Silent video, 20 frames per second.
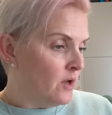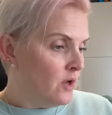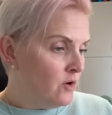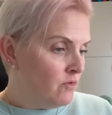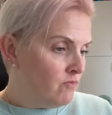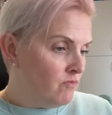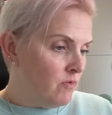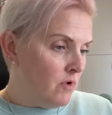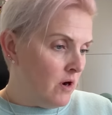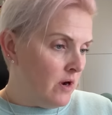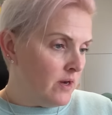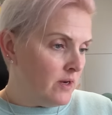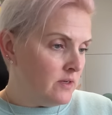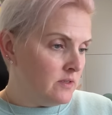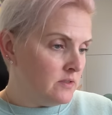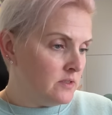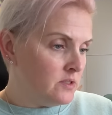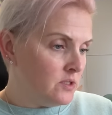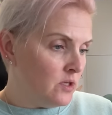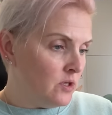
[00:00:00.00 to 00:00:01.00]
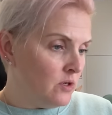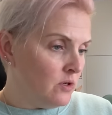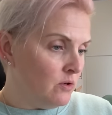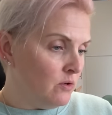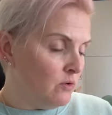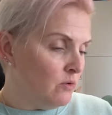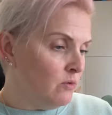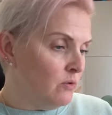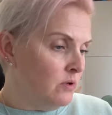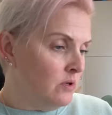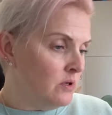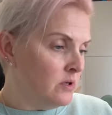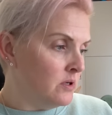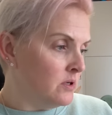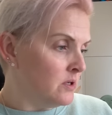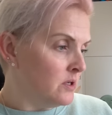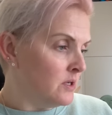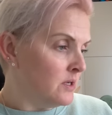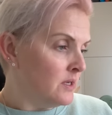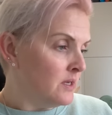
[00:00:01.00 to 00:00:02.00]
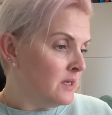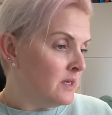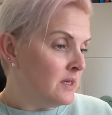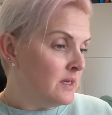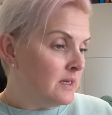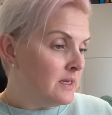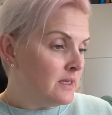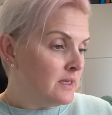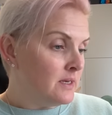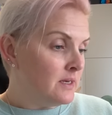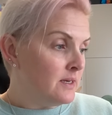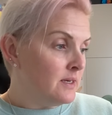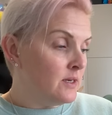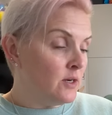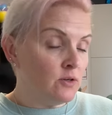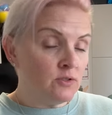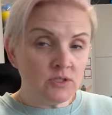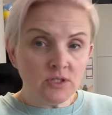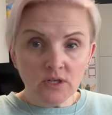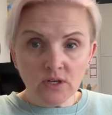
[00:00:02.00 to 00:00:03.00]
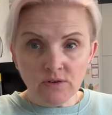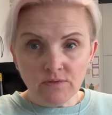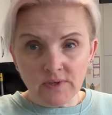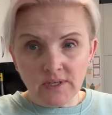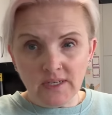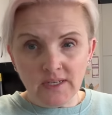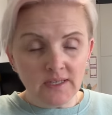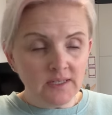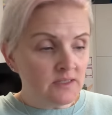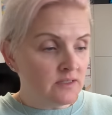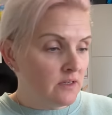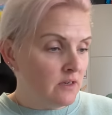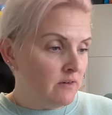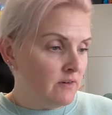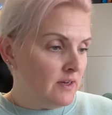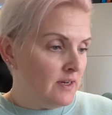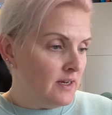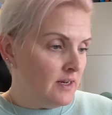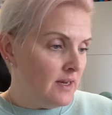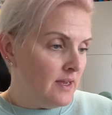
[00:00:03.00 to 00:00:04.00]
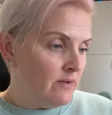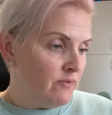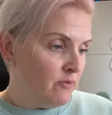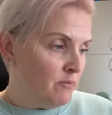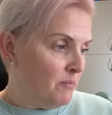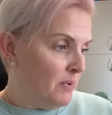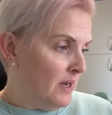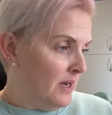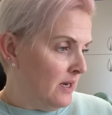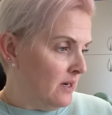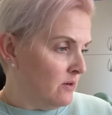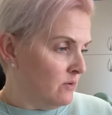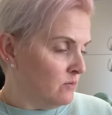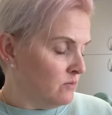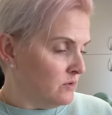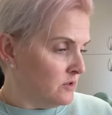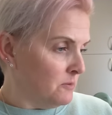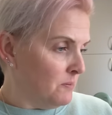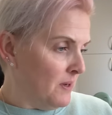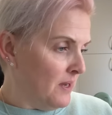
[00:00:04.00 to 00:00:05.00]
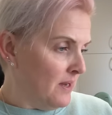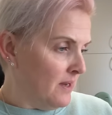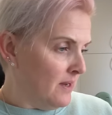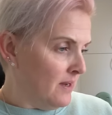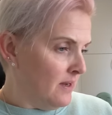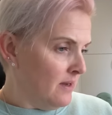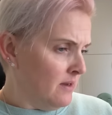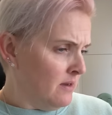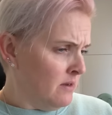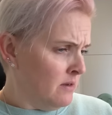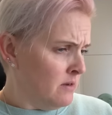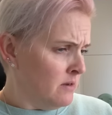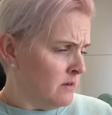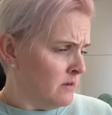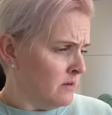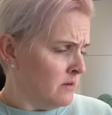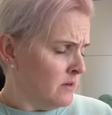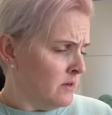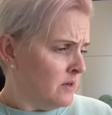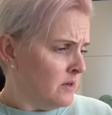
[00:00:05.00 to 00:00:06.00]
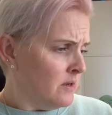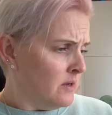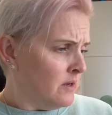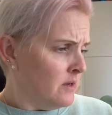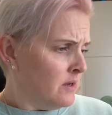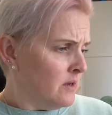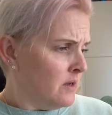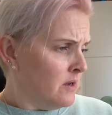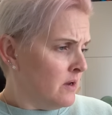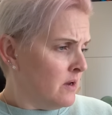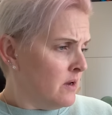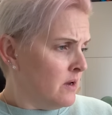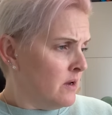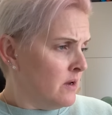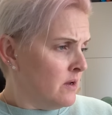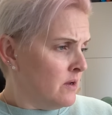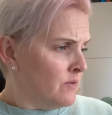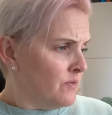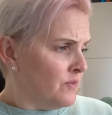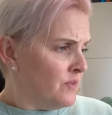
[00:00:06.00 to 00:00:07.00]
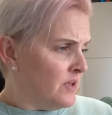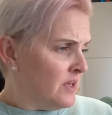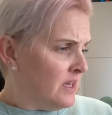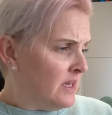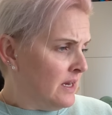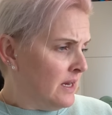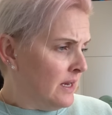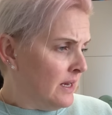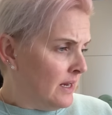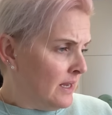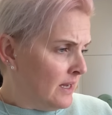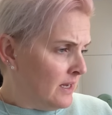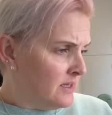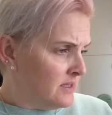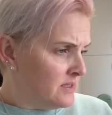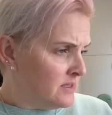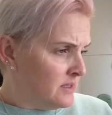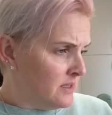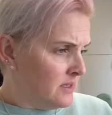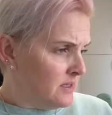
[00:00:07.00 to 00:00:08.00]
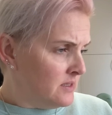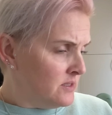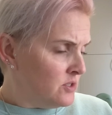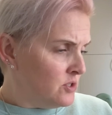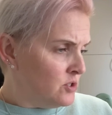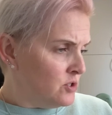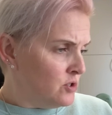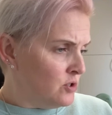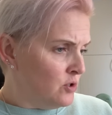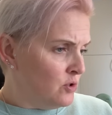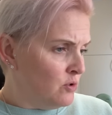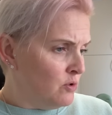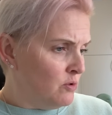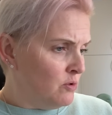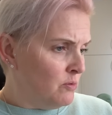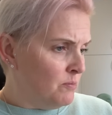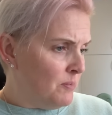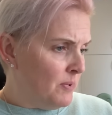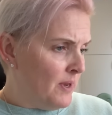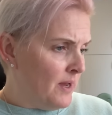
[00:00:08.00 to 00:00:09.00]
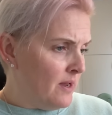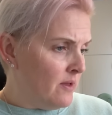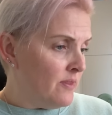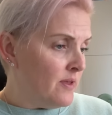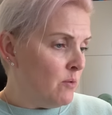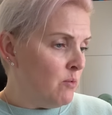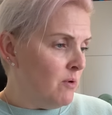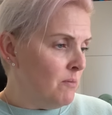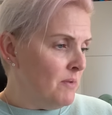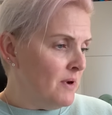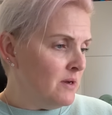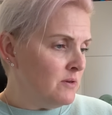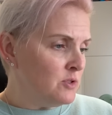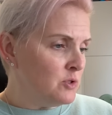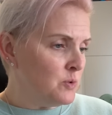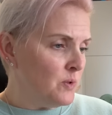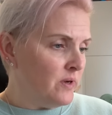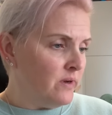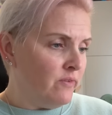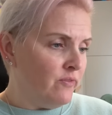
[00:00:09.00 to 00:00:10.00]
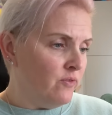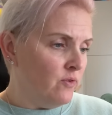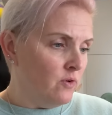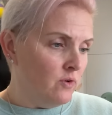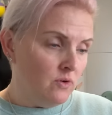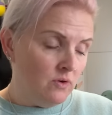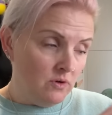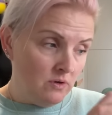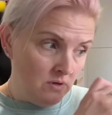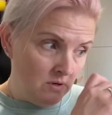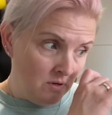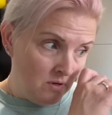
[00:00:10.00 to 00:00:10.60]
Right, so girls dungarees are £11 a pair. The glasses, the two pair, they're £1.24.